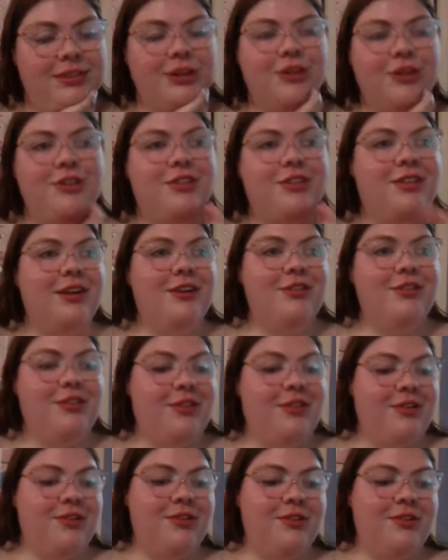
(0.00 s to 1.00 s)
There's
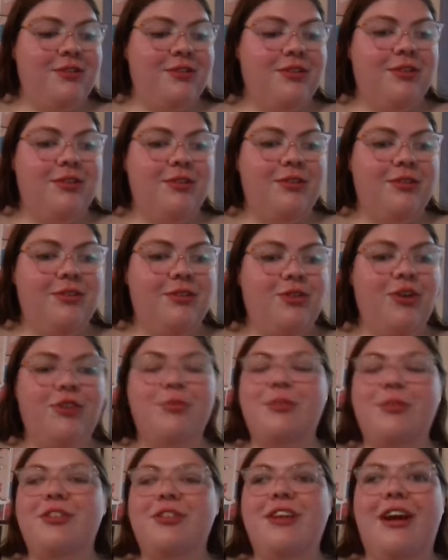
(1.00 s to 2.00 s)
a
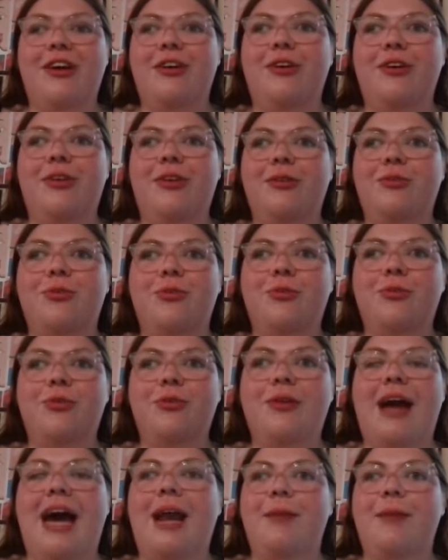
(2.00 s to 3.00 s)
Christmas Carol
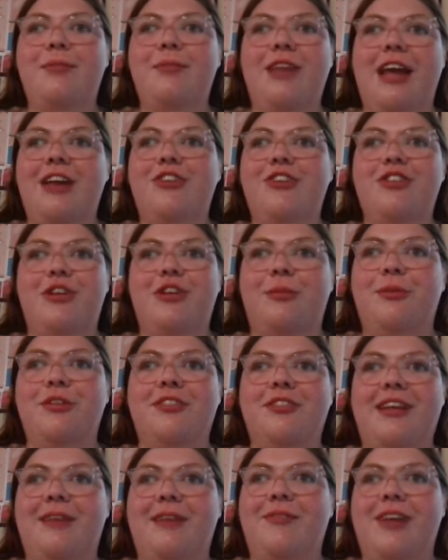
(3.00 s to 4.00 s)
adaptation
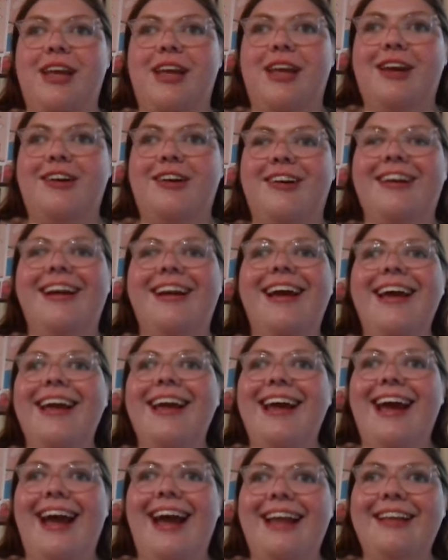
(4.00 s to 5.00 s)
almost every year,
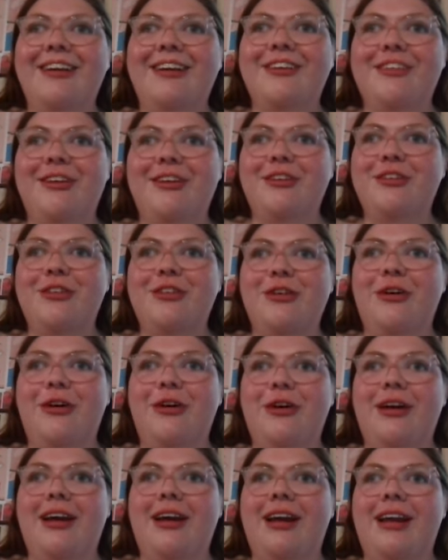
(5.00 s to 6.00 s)
and there's
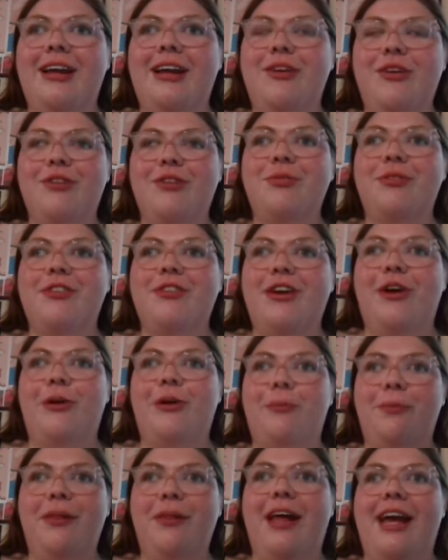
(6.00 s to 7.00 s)
also a Christmas
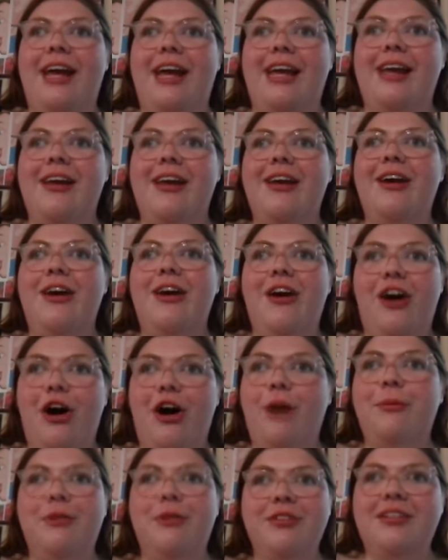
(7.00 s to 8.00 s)
Carol play
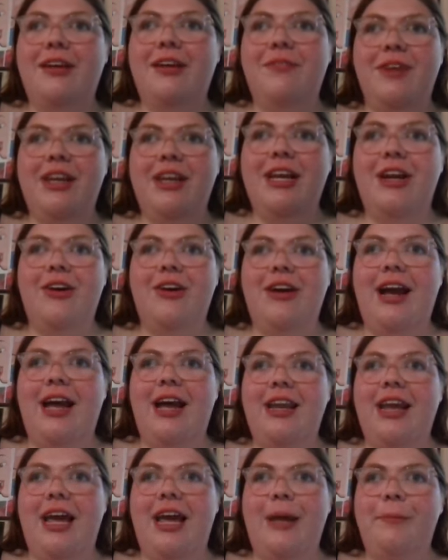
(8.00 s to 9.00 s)
almost every year
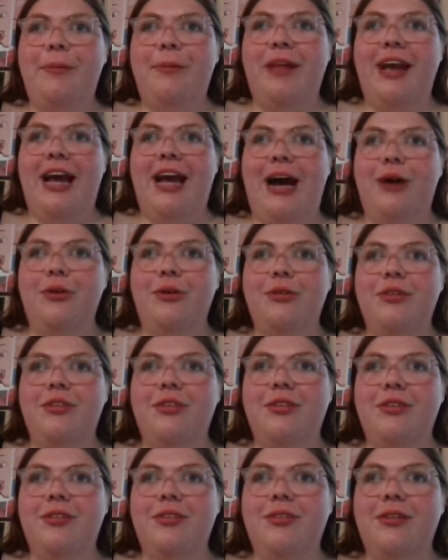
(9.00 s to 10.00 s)
at a
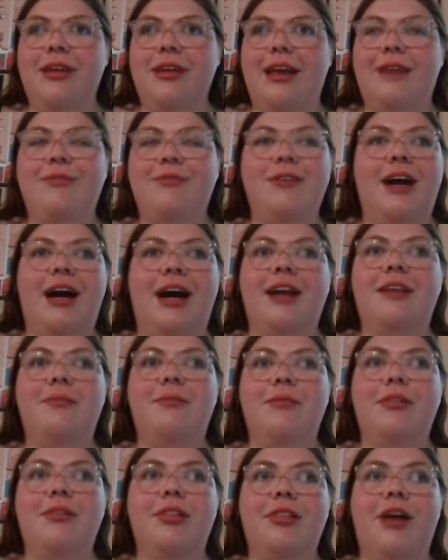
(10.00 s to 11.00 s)
playhouse, if not
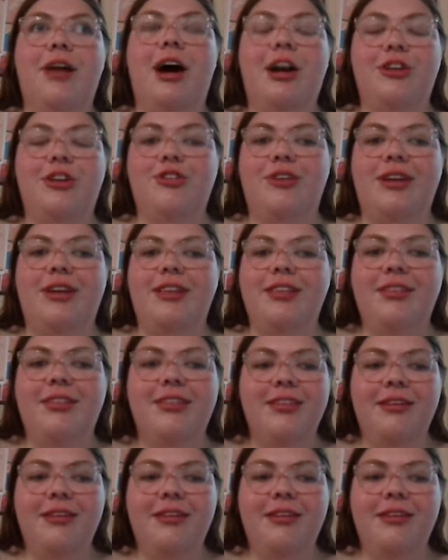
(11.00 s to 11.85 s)
hundreds.